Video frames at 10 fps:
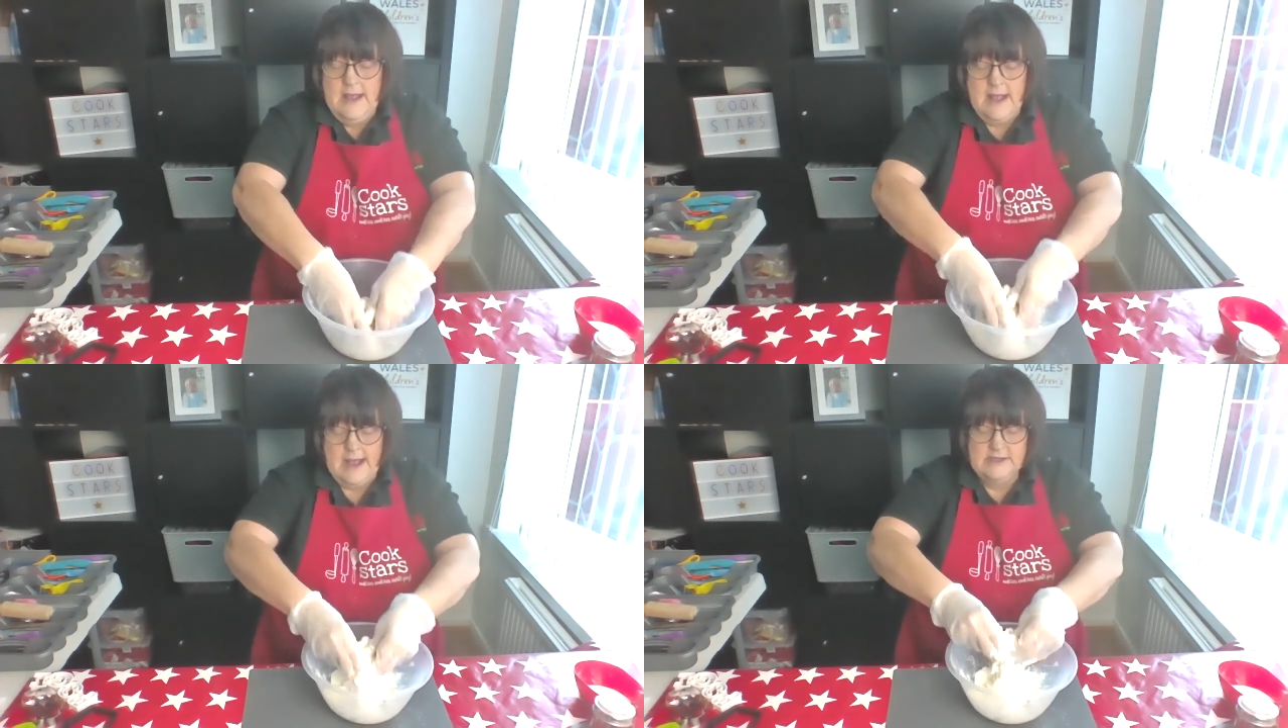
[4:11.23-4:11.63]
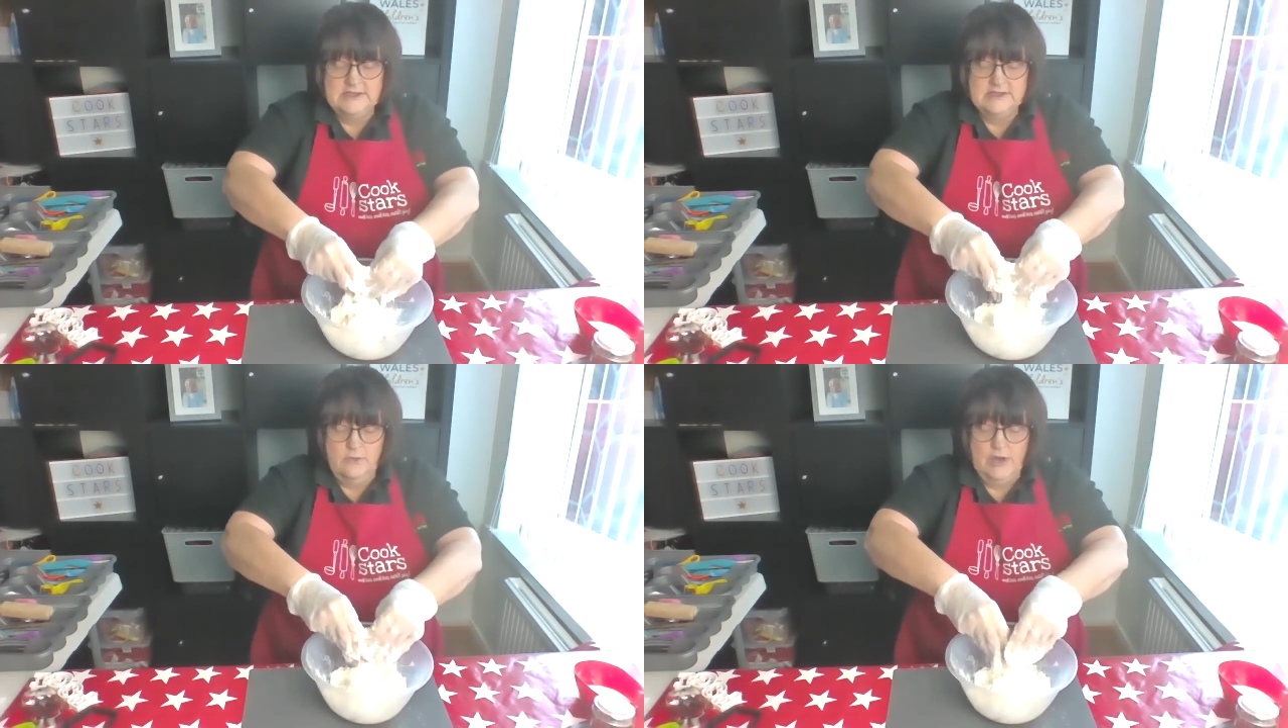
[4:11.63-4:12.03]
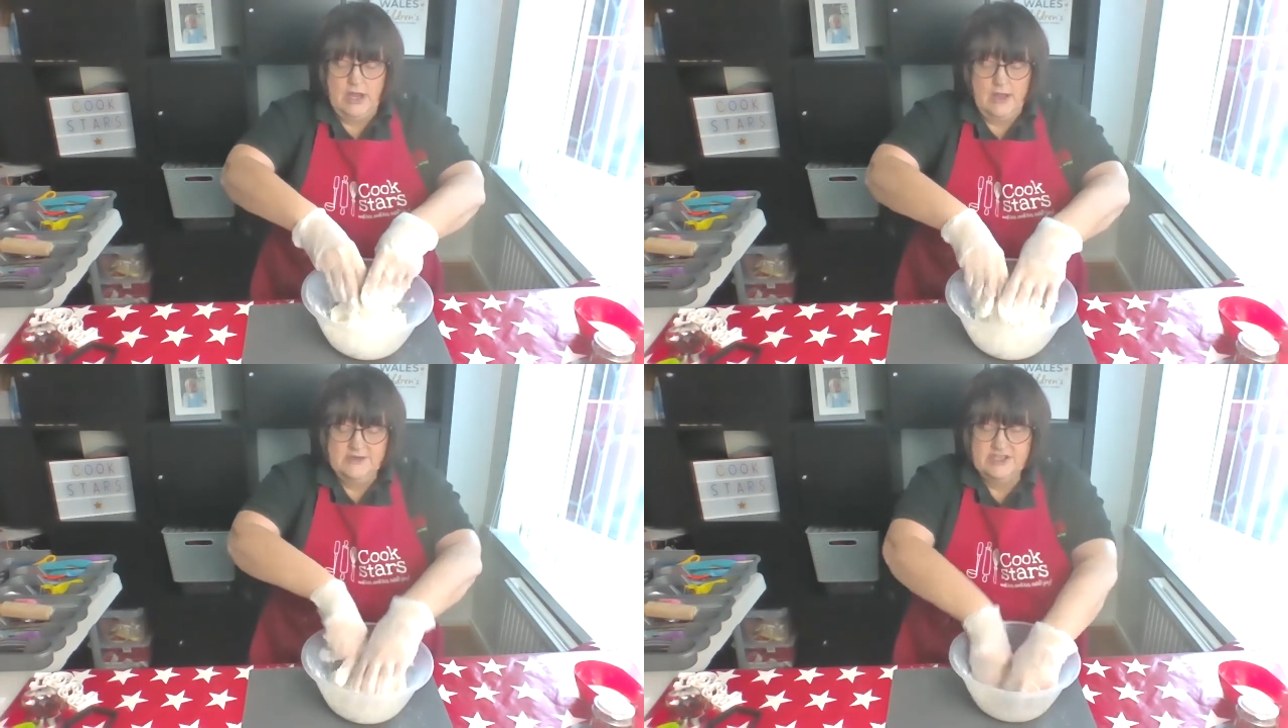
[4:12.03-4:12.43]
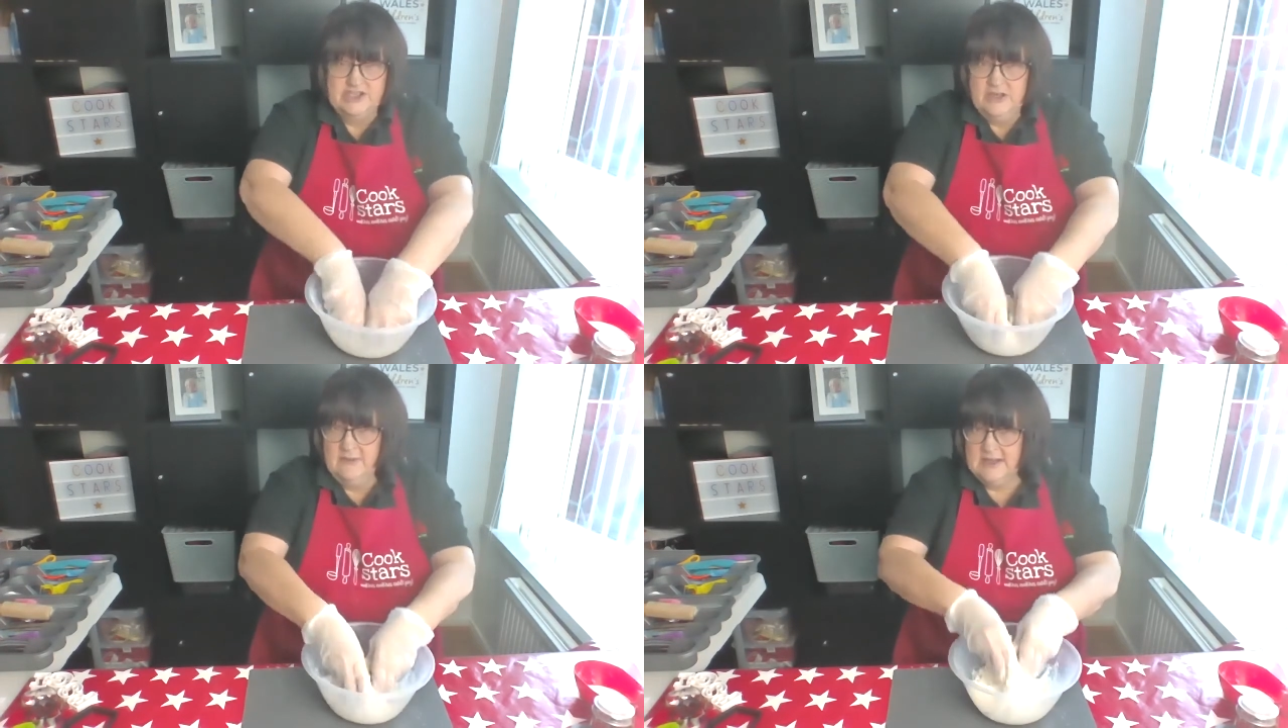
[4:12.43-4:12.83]
And we're going to
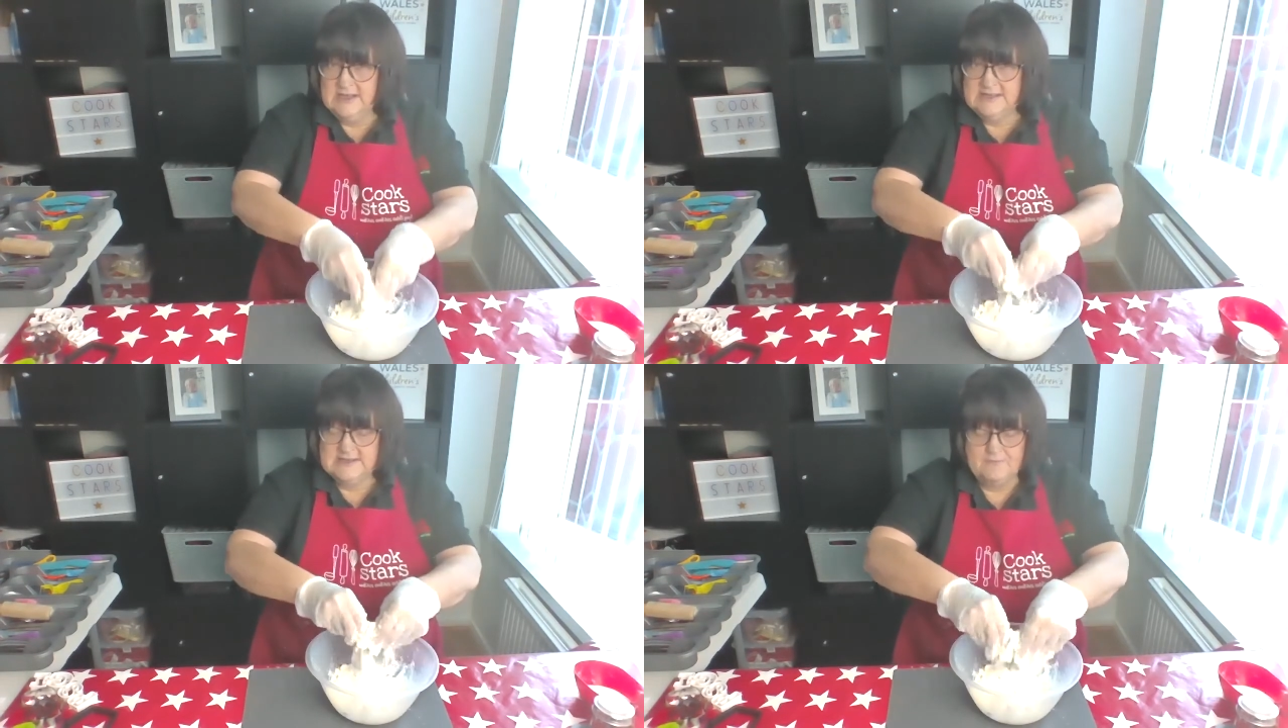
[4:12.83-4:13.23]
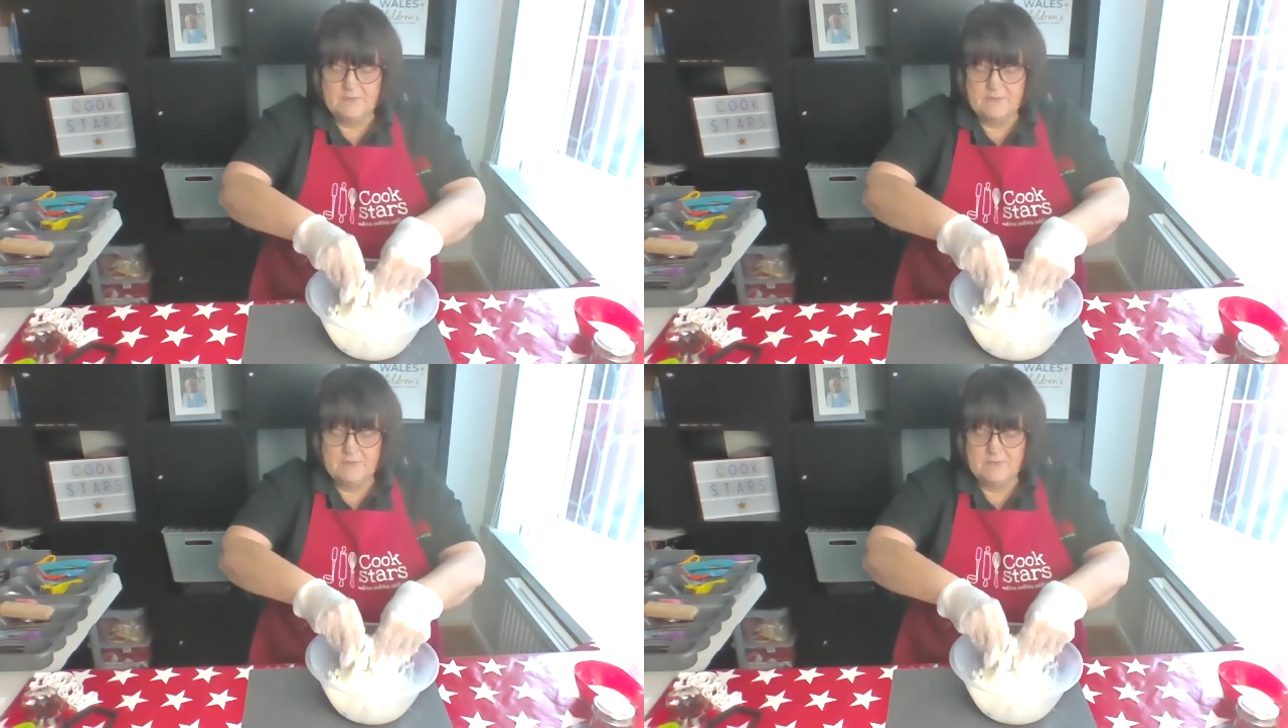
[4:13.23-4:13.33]
do this